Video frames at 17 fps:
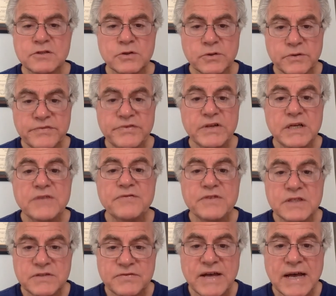to, if
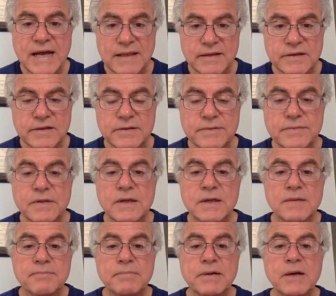it's valid.
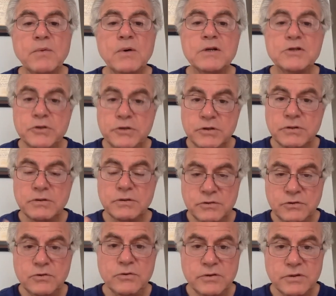But I want you to
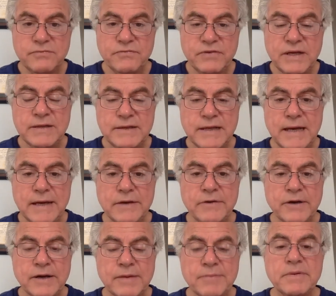do the Venn
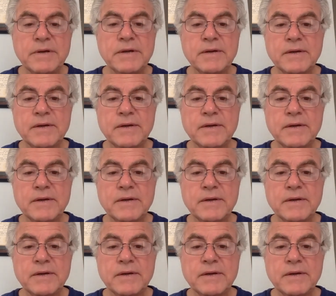diagram